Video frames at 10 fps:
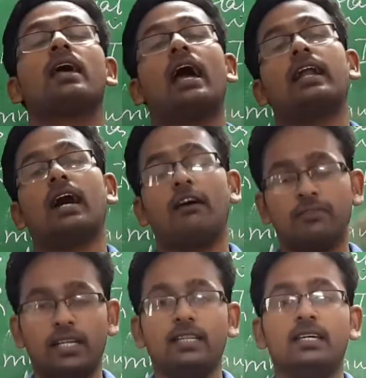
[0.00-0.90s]
and
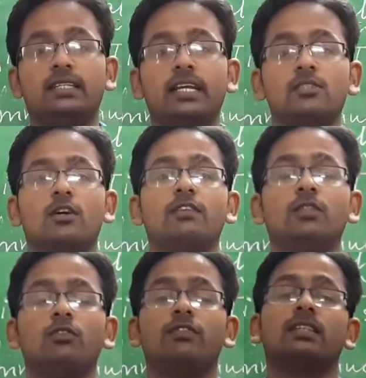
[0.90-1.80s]
after, in the days of
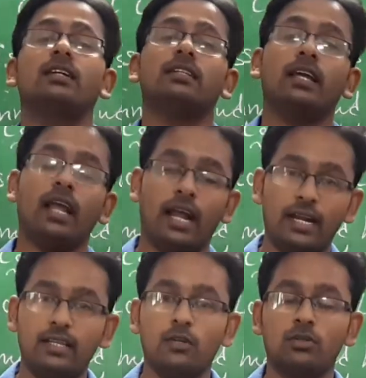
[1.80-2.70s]
Eid al-Fitr, they
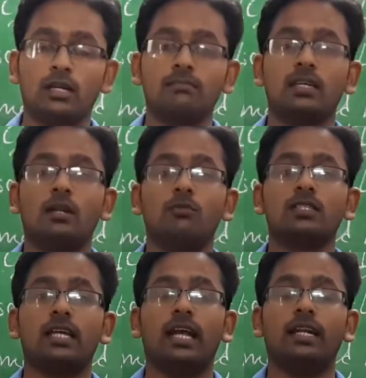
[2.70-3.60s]
end, the Ramzan
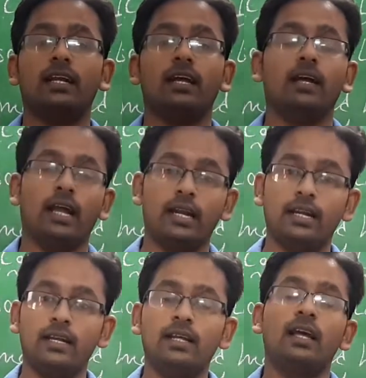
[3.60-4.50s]
was
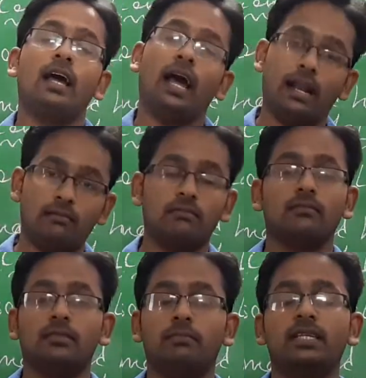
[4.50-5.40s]
ended,
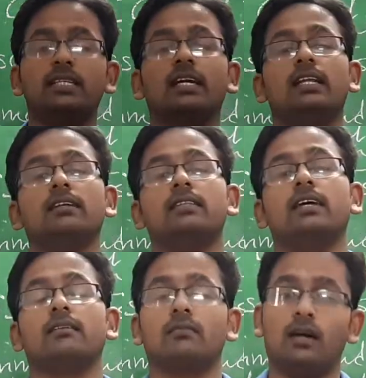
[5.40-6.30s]
and basically
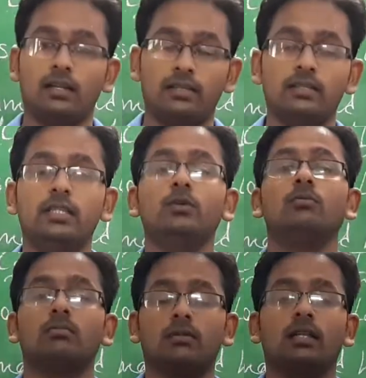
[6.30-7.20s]
they are new
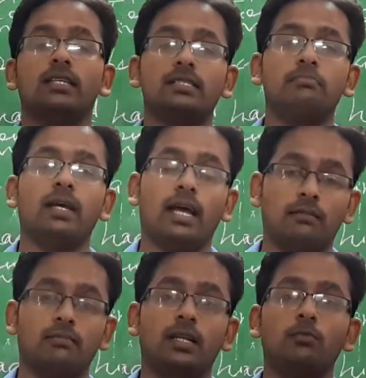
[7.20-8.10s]

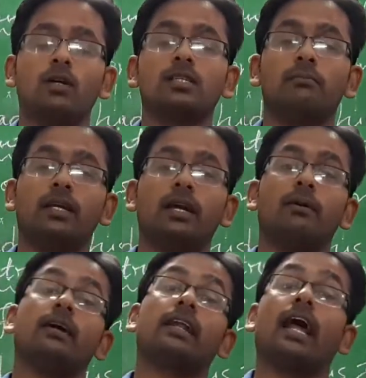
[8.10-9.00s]
and it was became
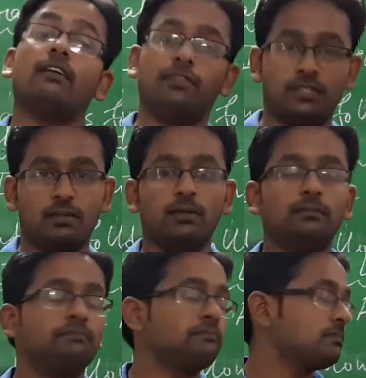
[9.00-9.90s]
a grand festival.
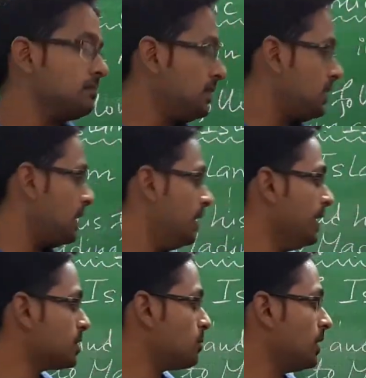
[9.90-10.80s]

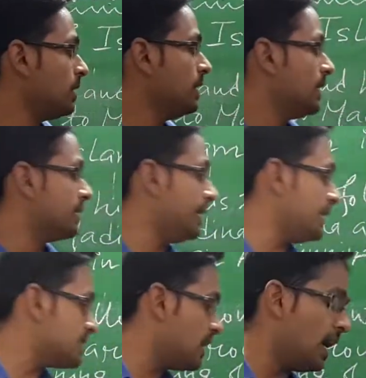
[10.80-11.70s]
Next one, that
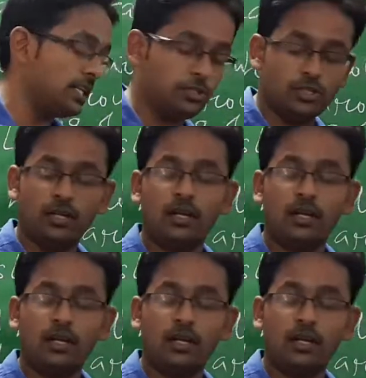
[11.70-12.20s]
is Hajj.